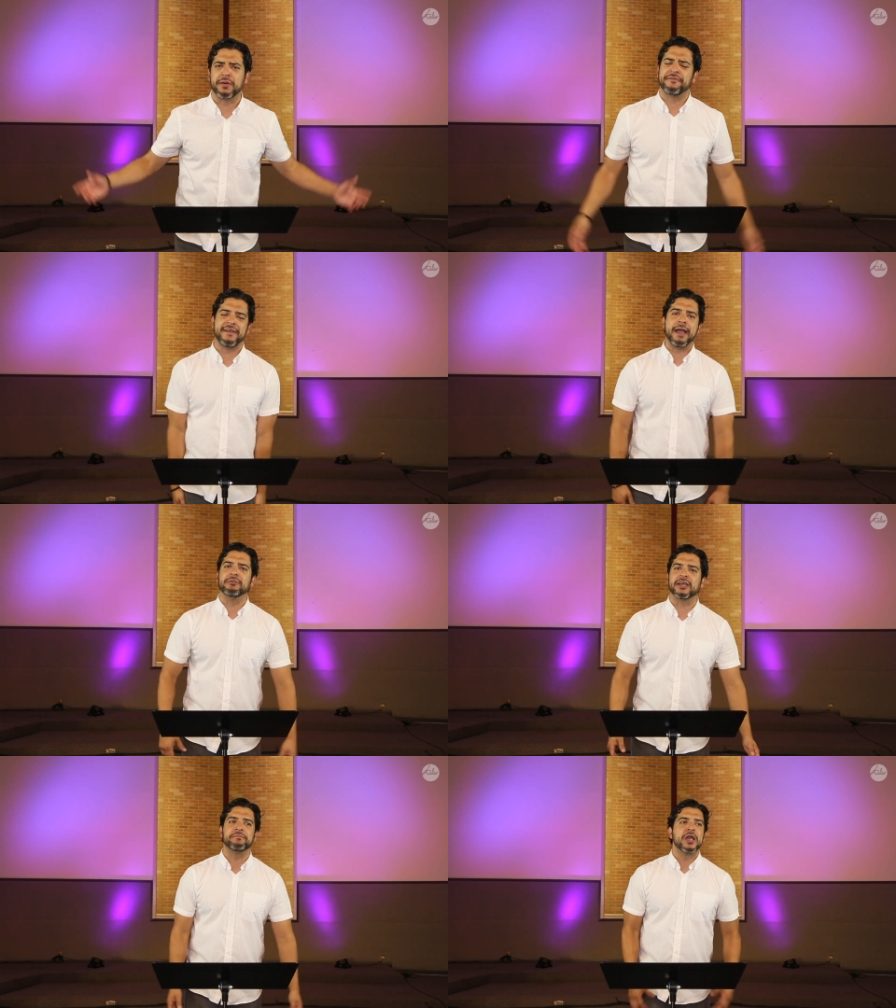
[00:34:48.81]
But
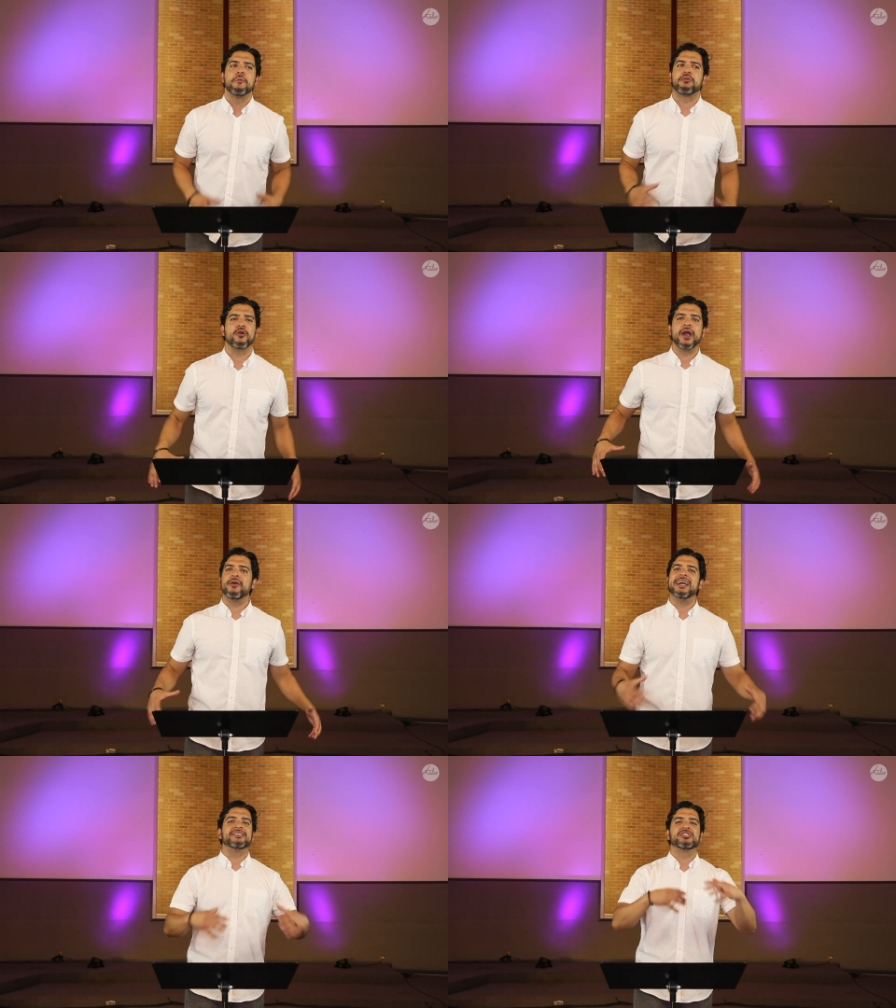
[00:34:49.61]
family,
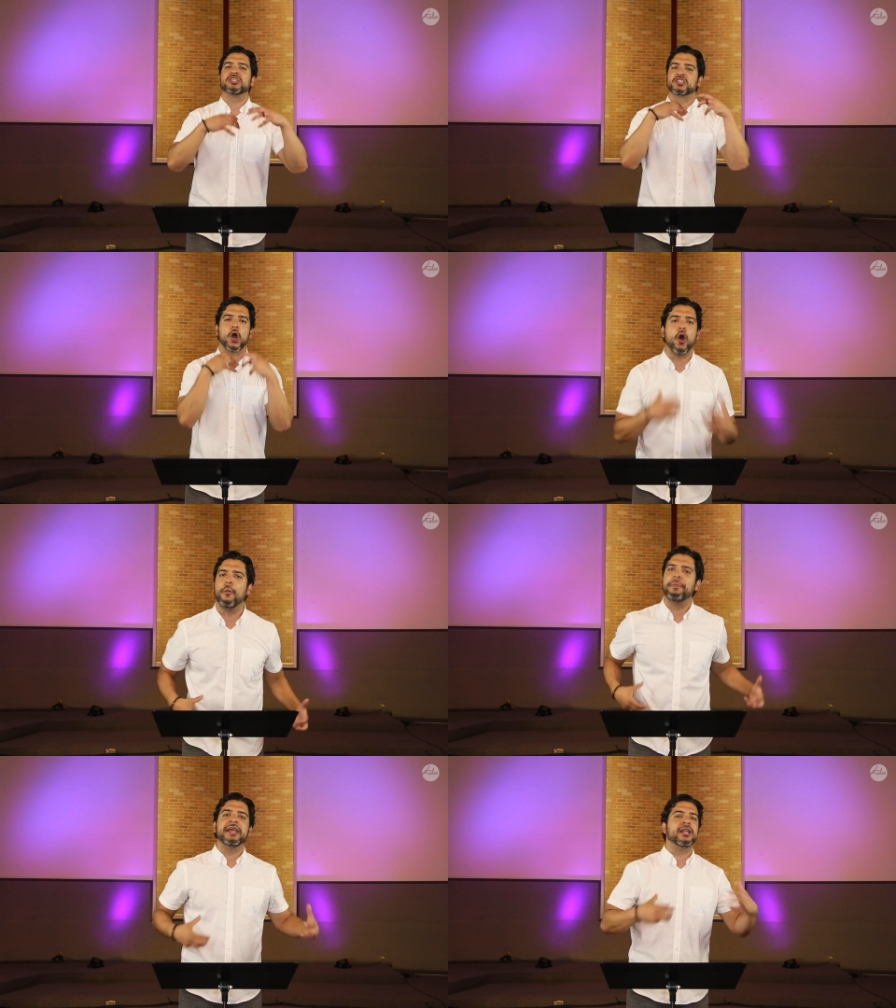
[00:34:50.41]
prayer is just
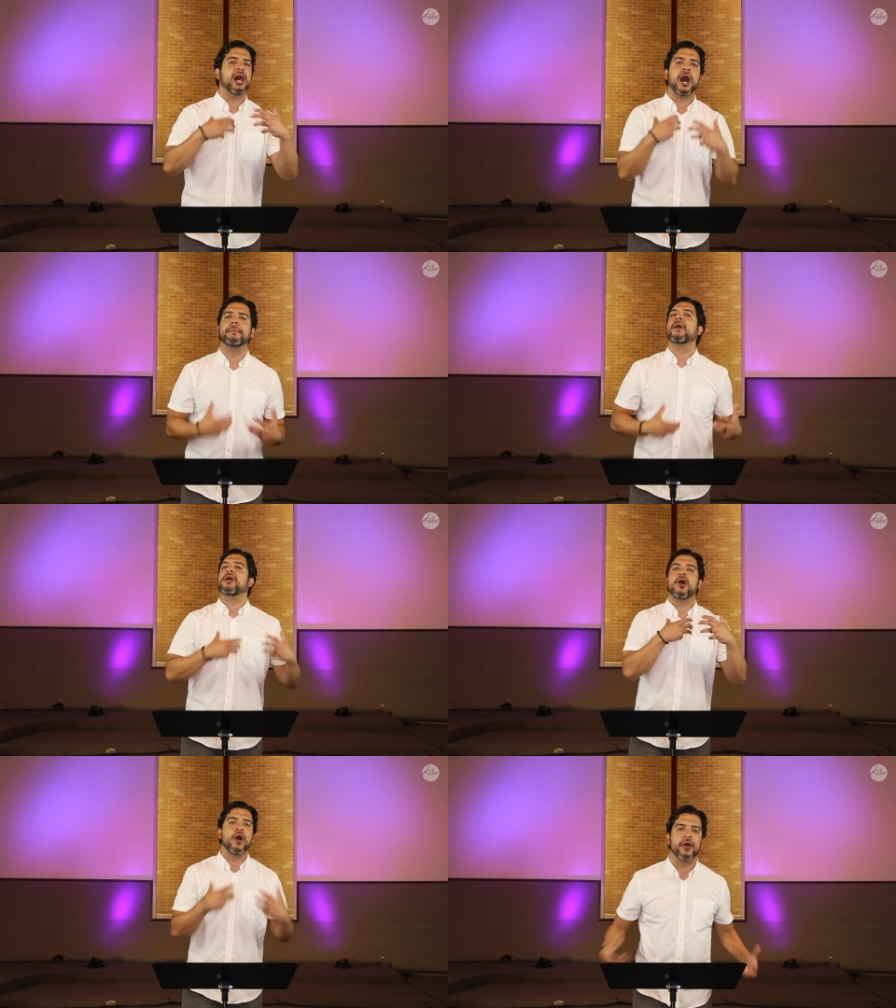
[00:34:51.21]
opening up our
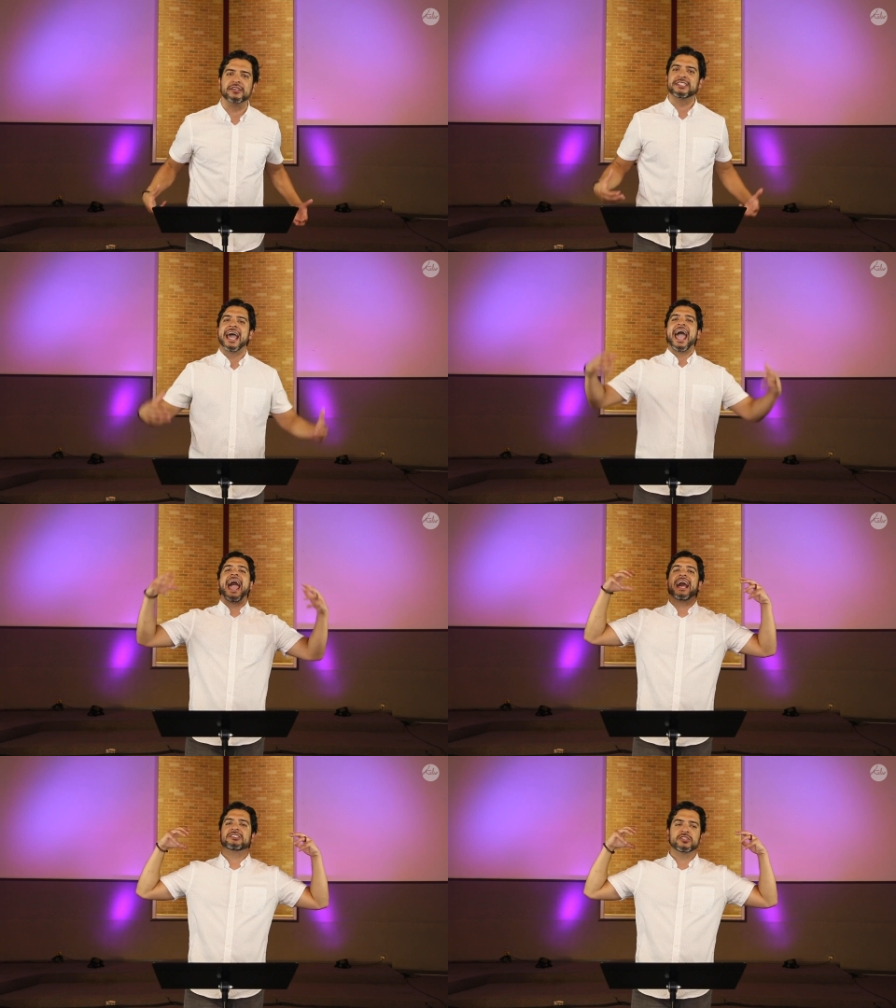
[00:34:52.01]
hearts
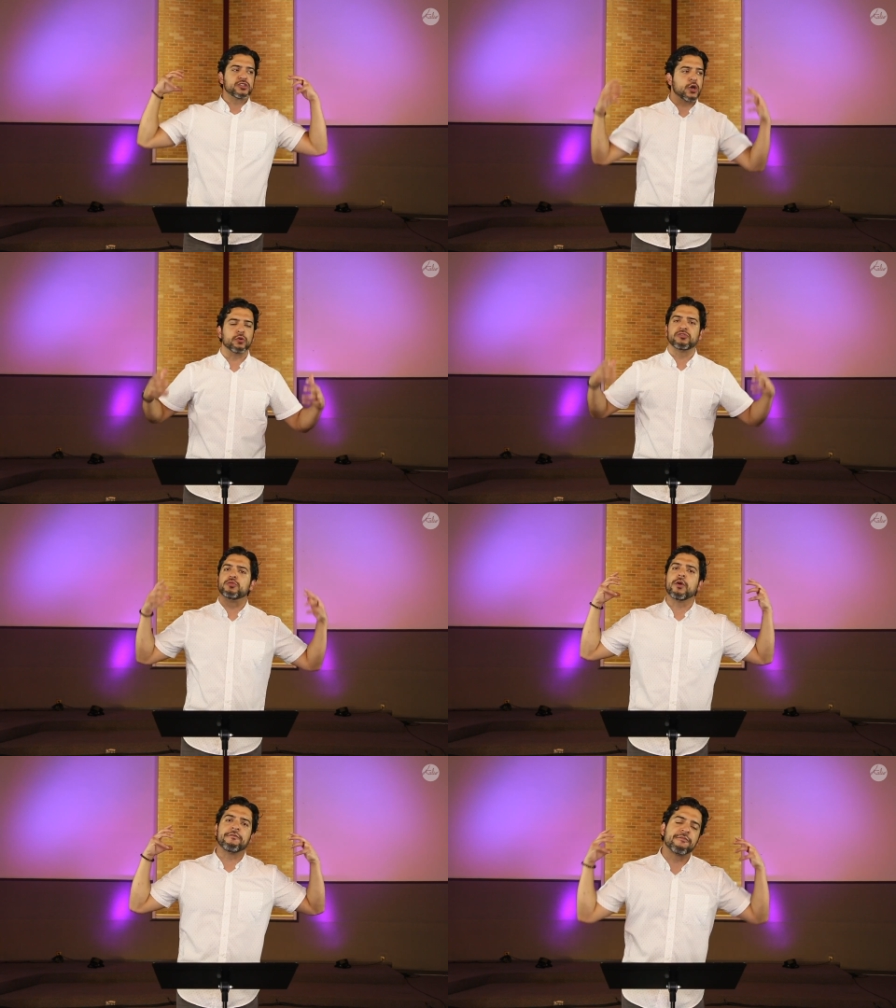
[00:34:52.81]
as though
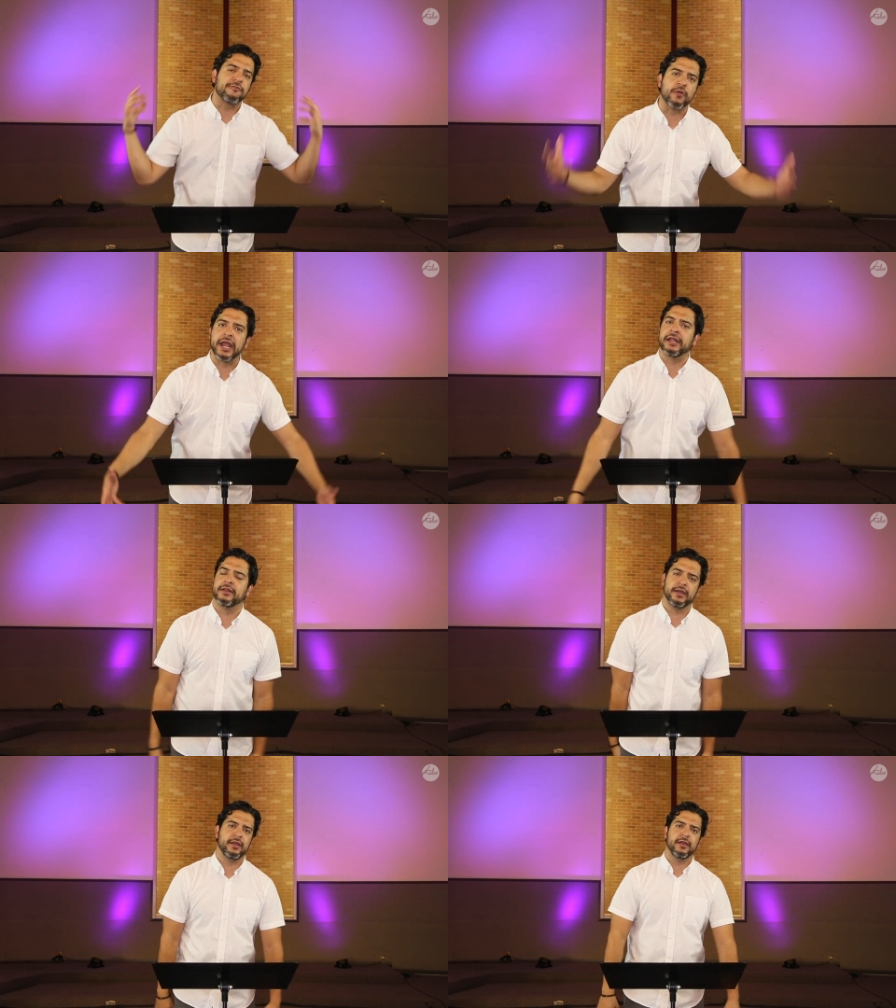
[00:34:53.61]
to a friend.